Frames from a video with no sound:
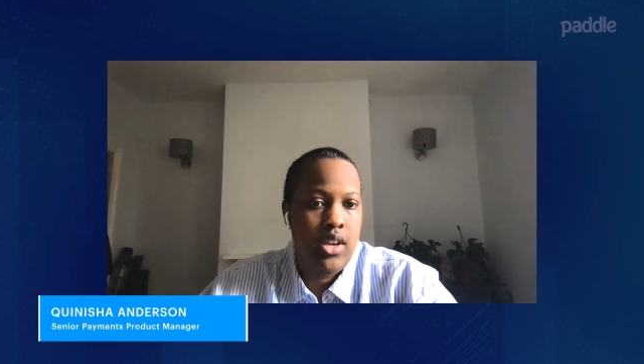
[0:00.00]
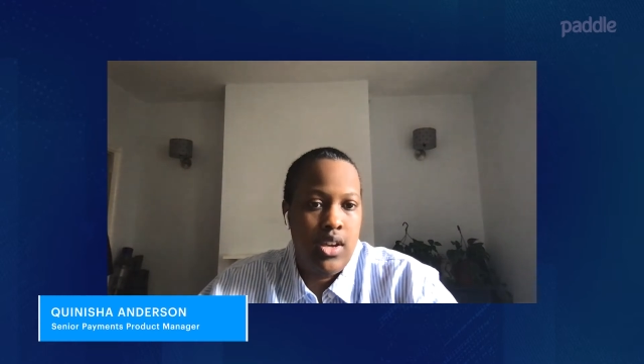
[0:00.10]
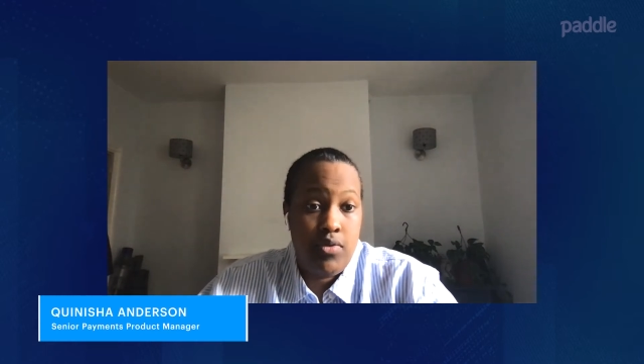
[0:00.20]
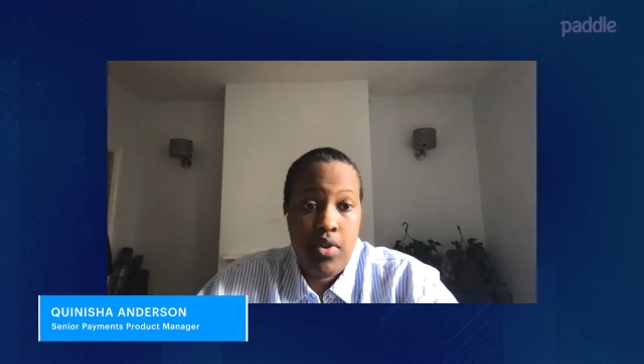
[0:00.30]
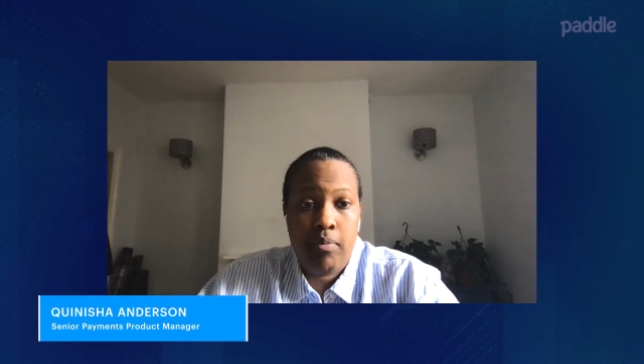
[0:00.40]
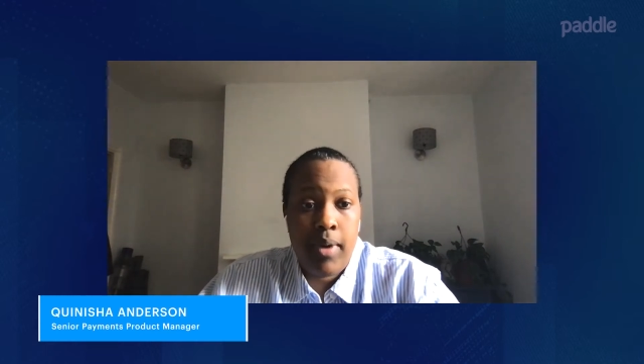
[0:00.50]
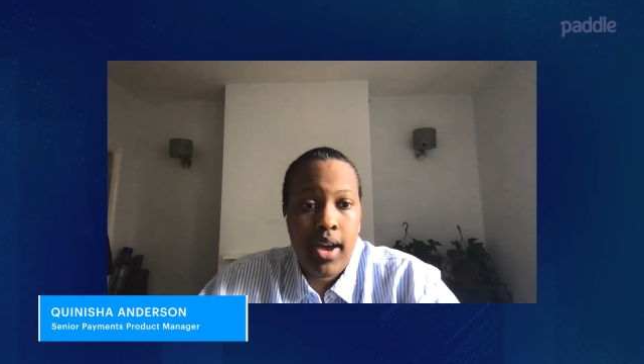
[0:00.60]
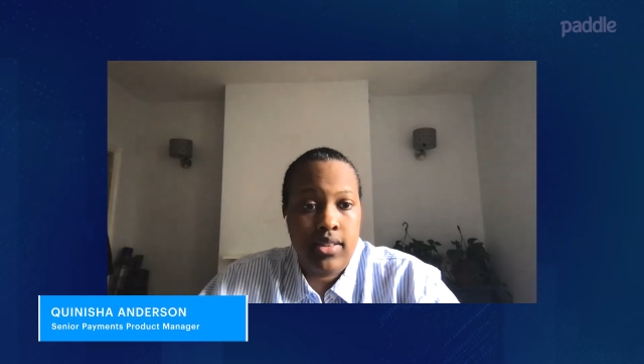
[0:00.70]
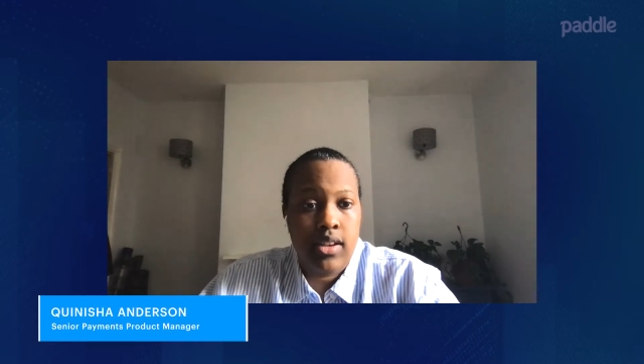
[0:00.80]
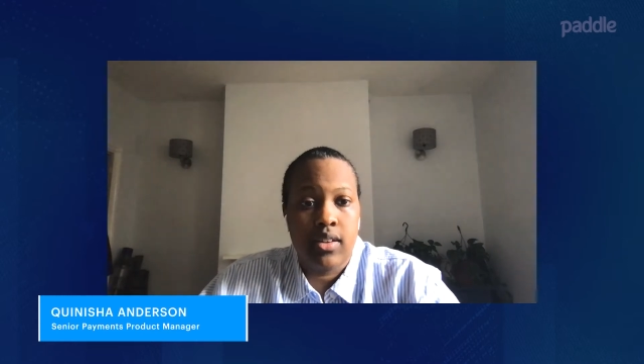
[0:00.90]
if you have bad
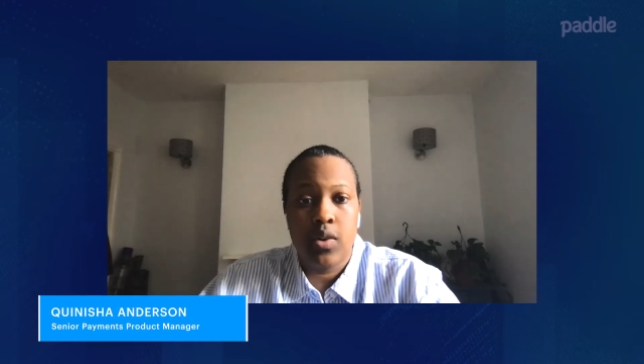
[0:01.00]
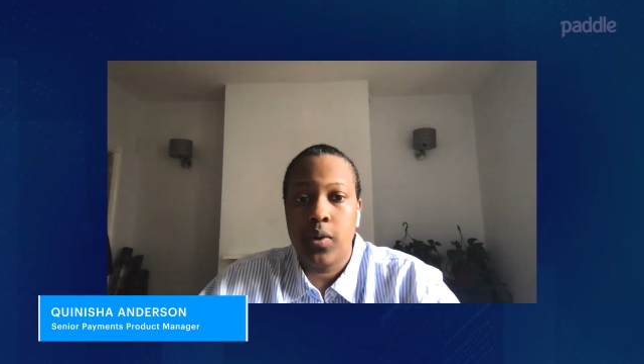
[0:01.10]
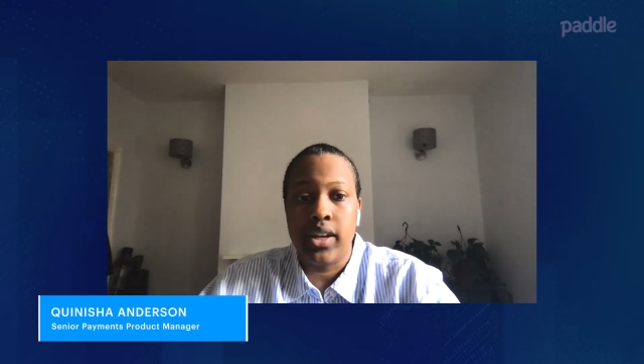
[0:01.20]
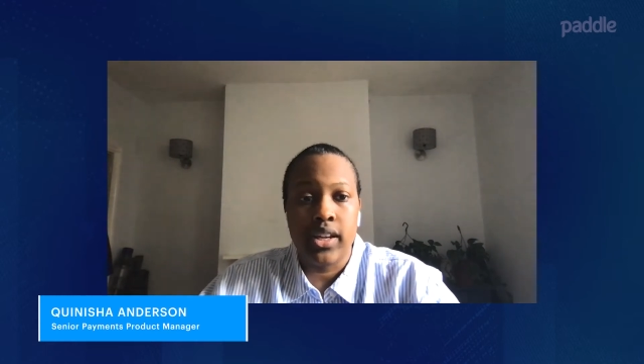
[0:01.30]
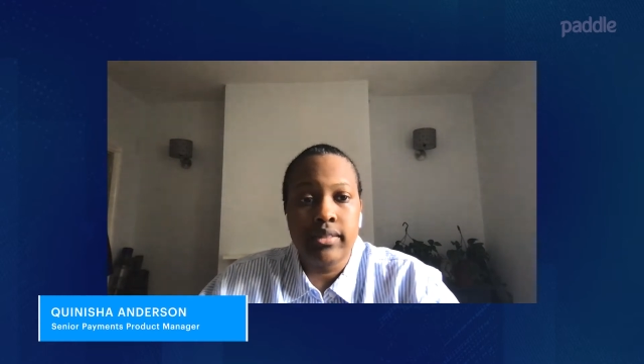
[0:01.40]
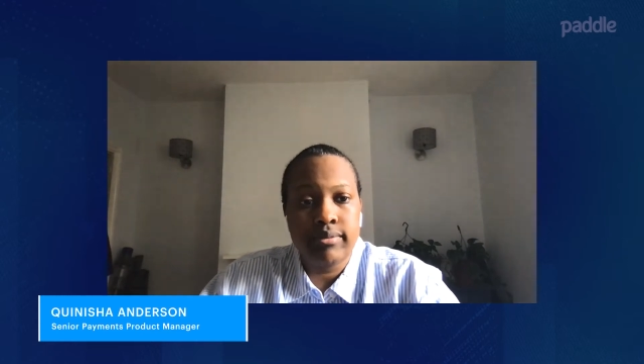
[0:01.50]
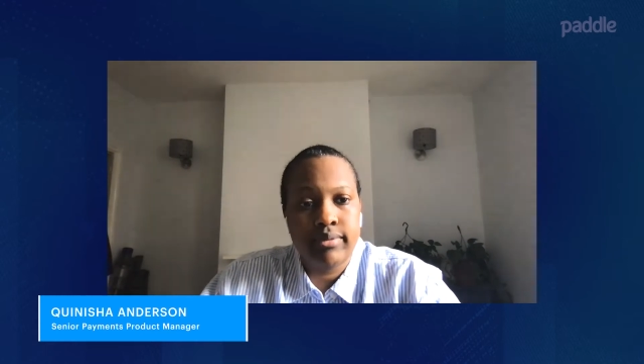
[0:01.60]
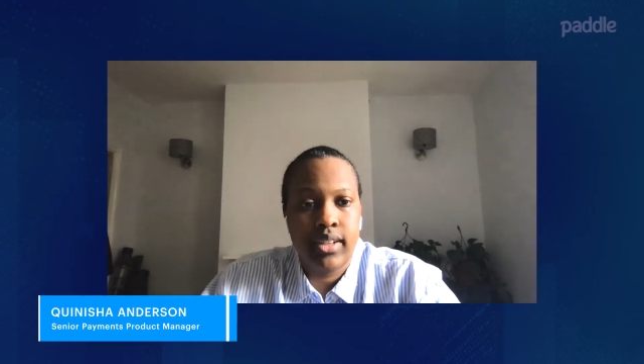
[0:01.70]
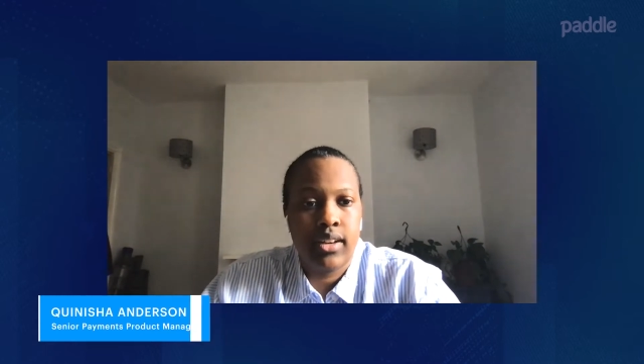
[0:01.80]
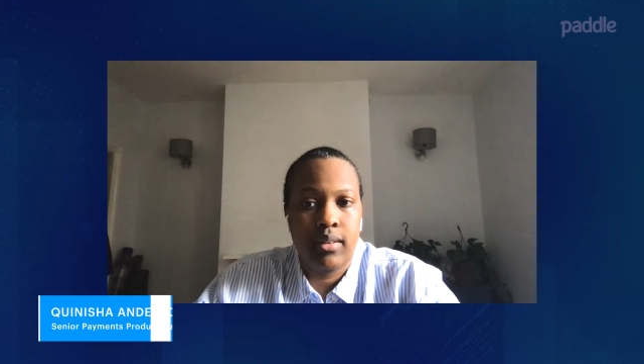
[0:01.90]
data going in,
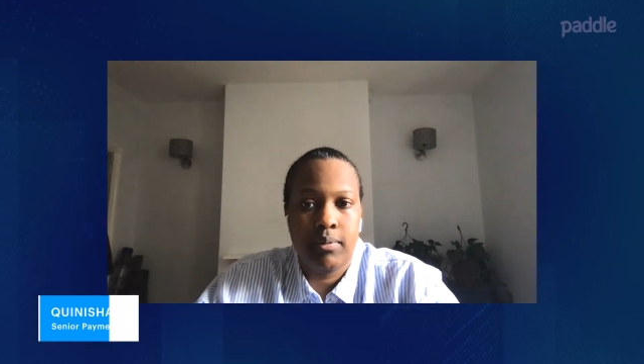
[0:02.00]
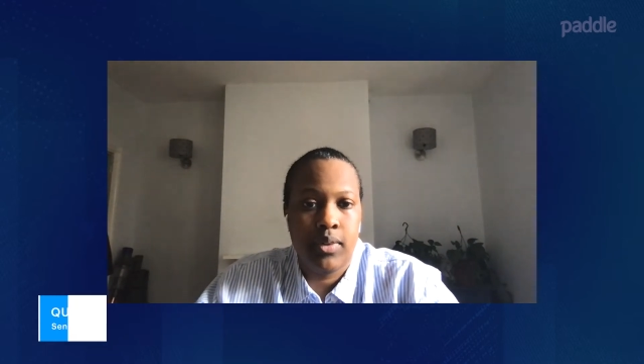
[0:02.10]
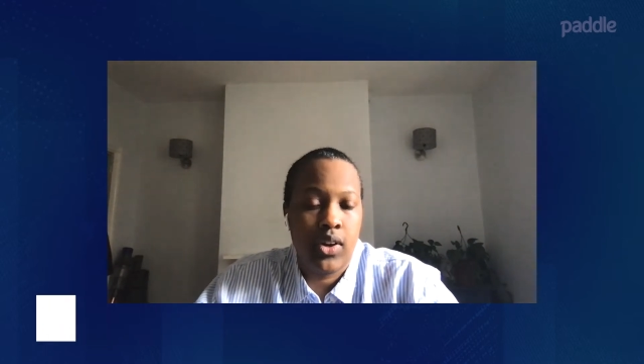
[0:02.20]
you're